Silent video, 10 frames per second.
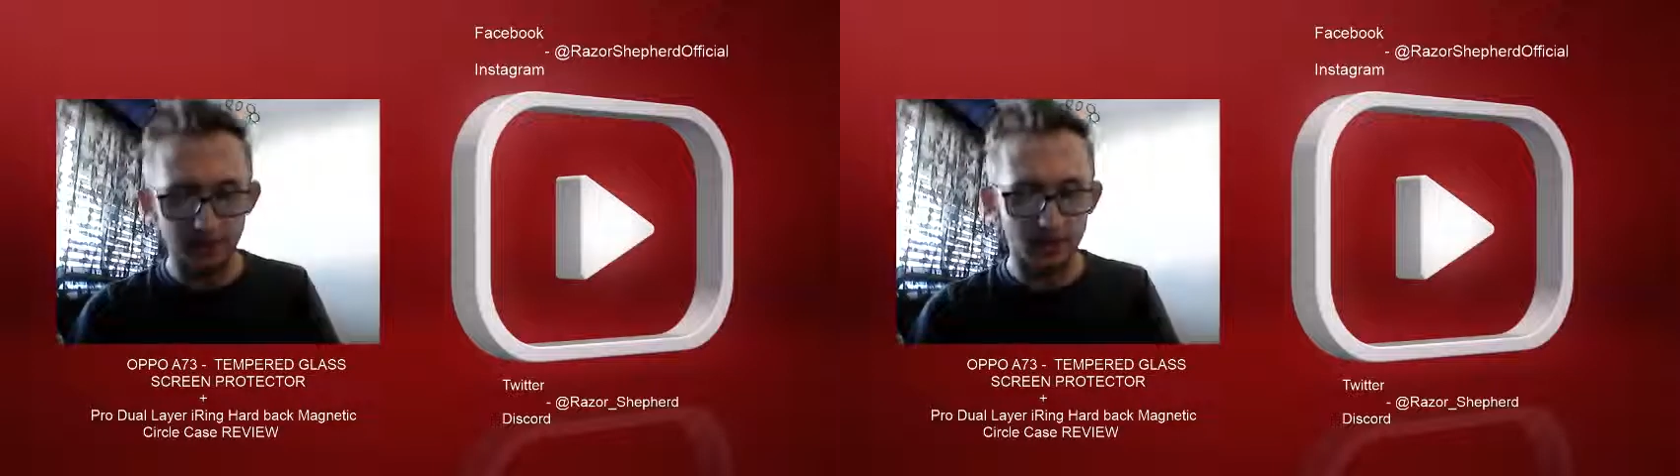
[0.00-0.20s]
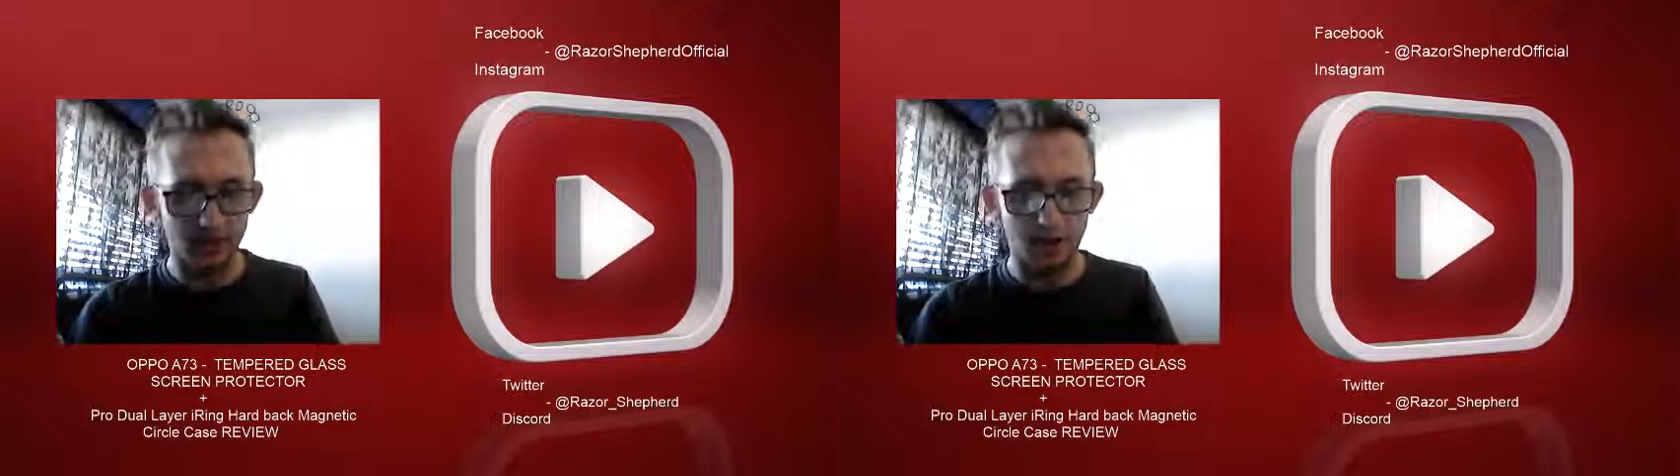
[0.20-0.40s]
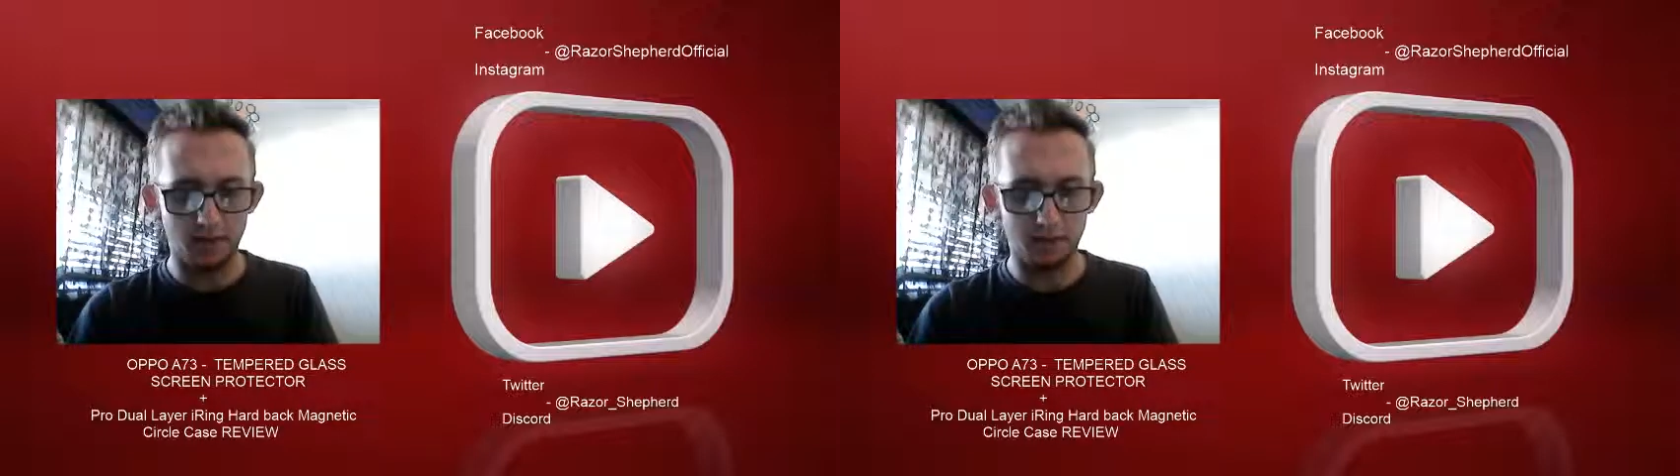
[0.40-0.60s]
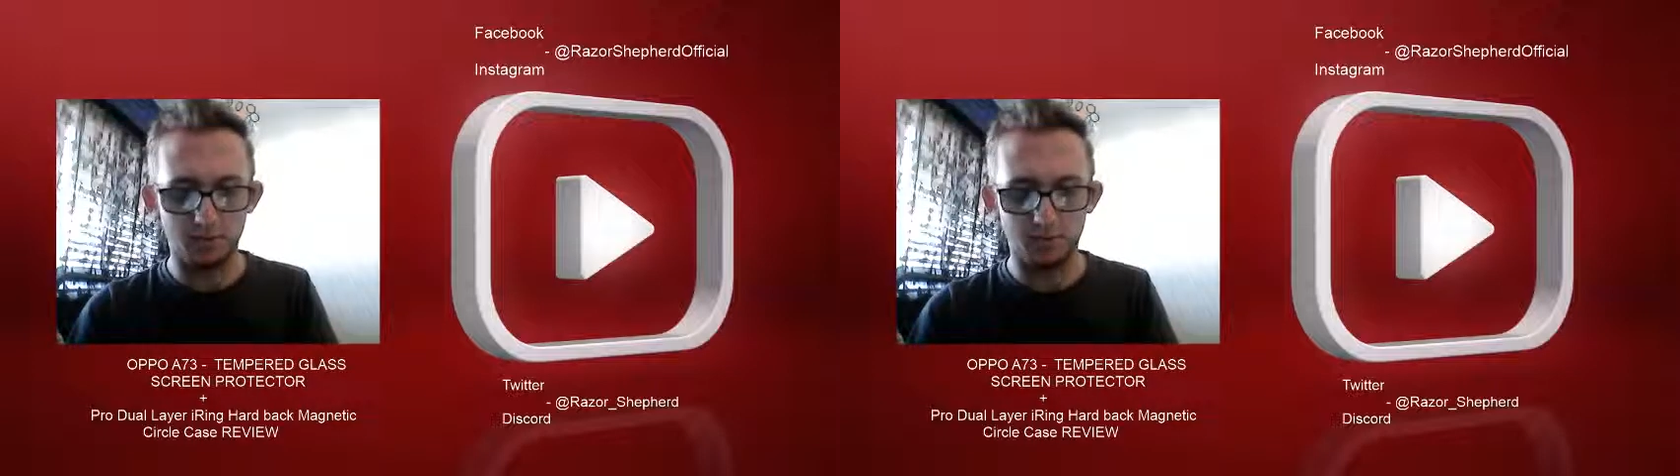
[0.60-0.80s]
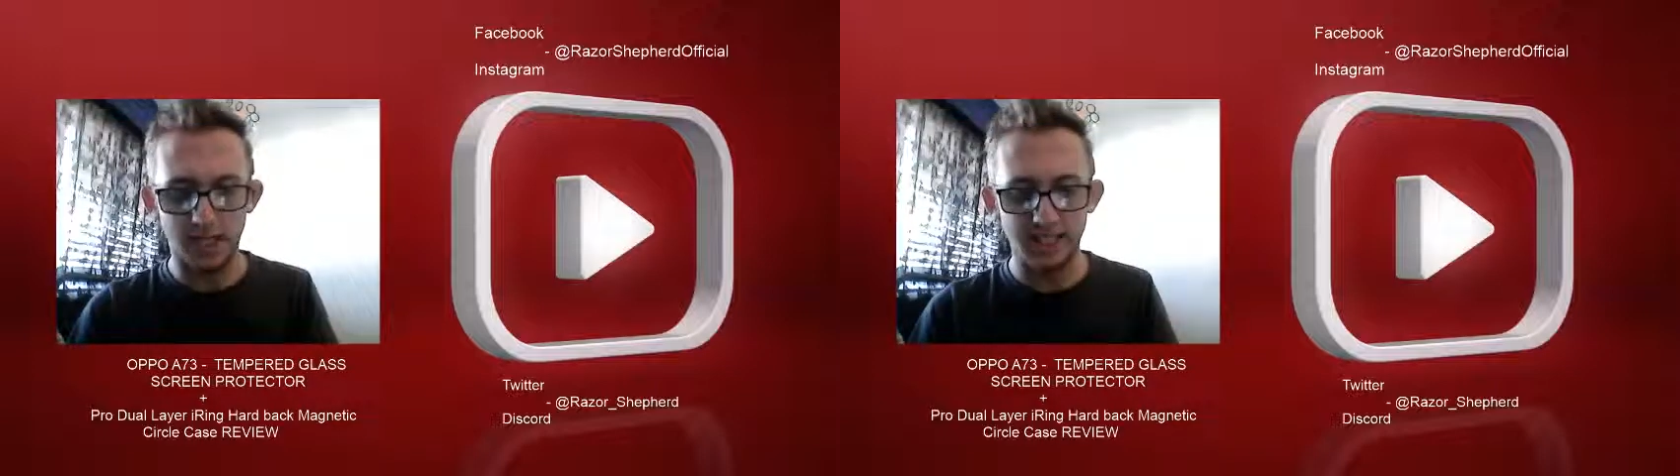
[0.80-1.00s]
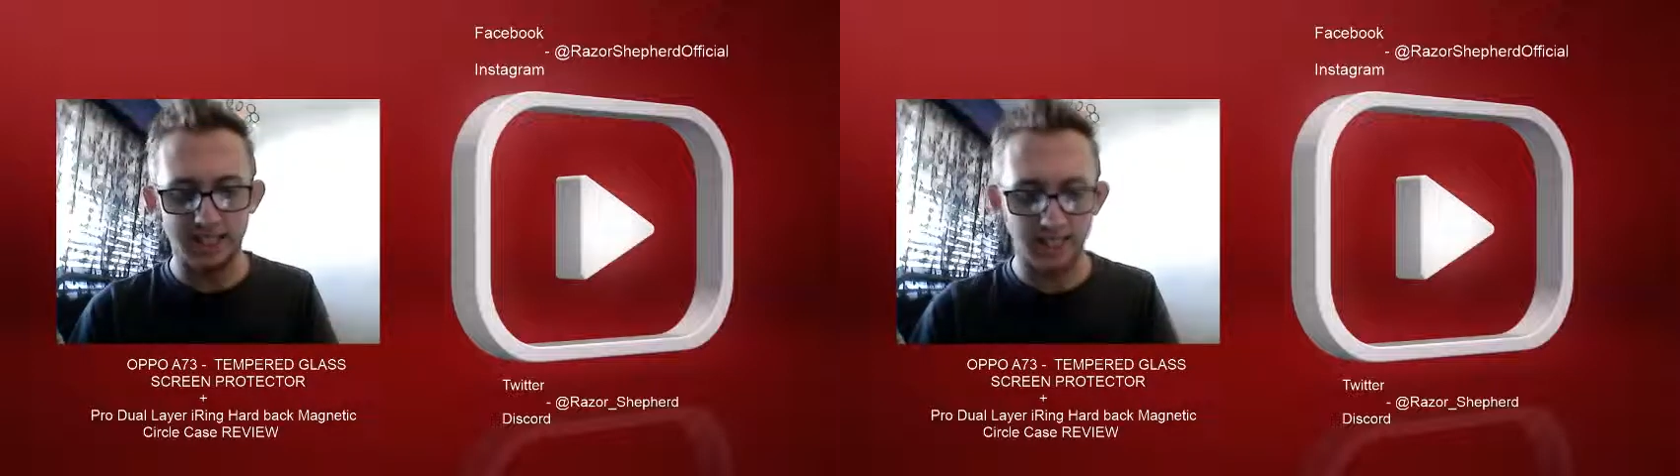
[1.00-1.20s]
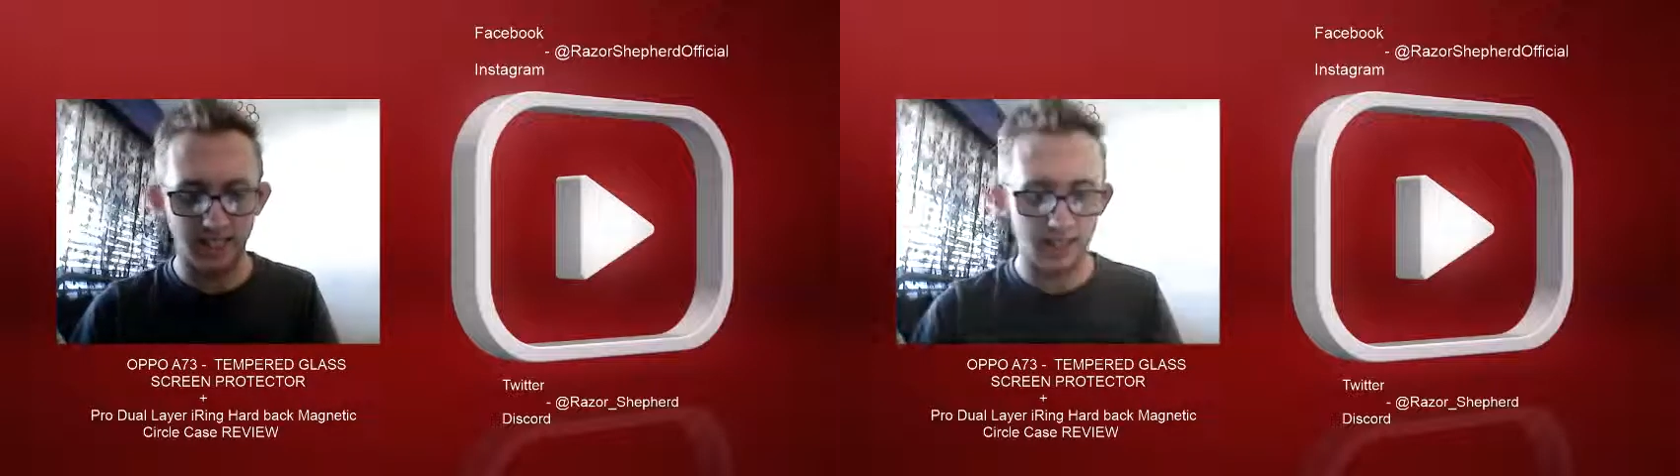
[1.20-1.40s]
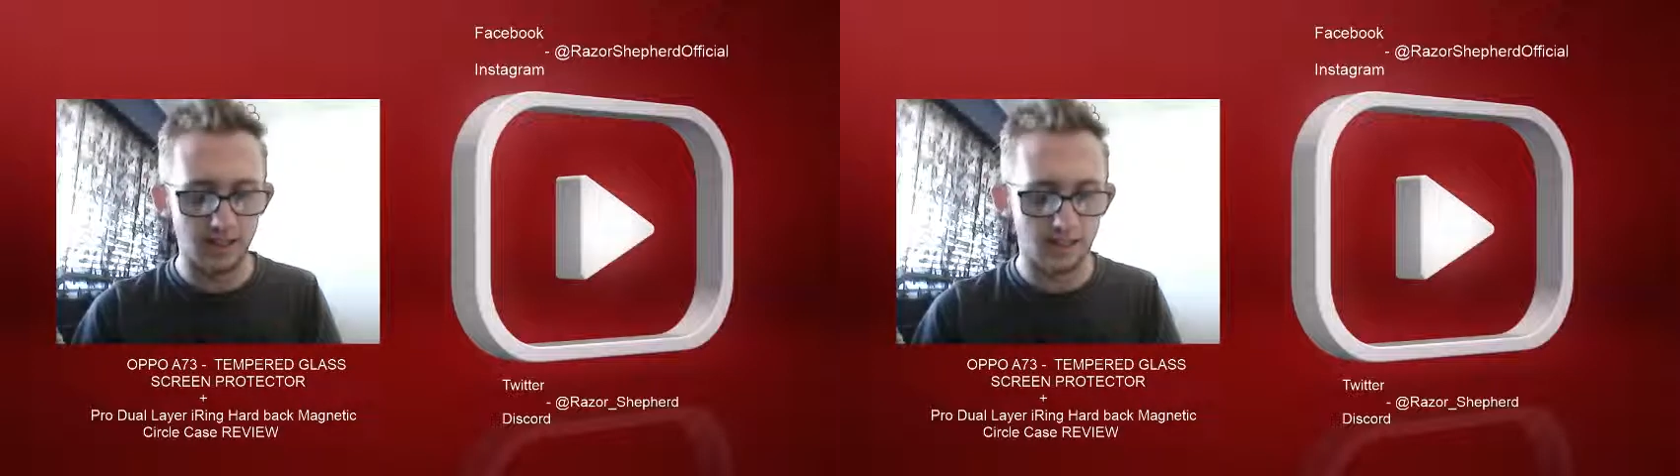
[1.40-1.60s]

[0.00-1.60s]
plasticky.